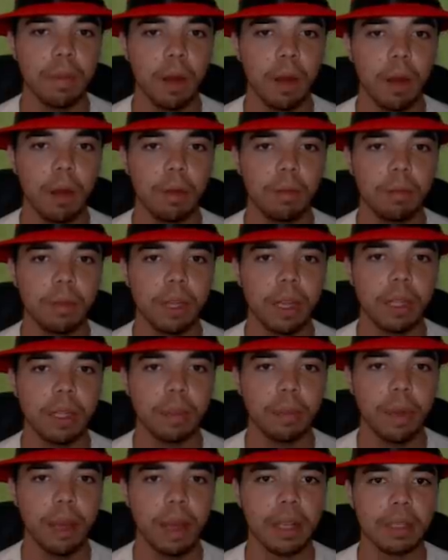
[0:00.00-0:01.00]
Oh, we got
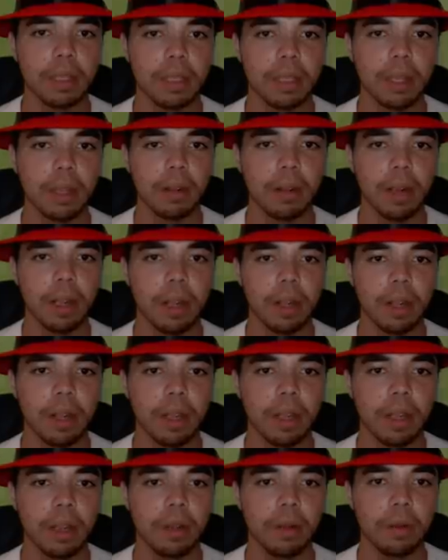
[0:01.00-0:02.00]
the pass. All right.
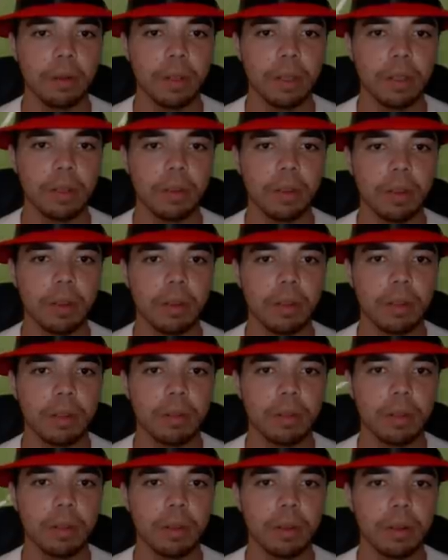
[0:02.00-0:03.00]
We're still going
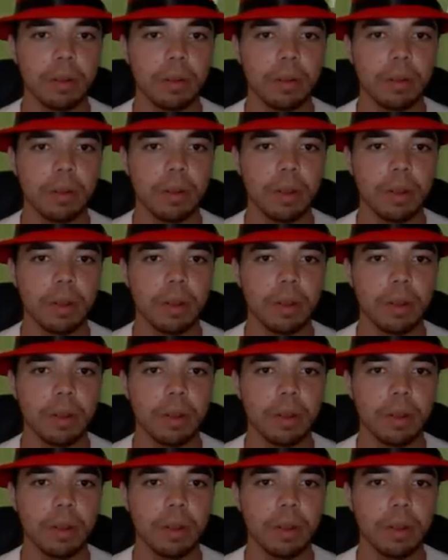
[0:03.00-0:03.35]
through.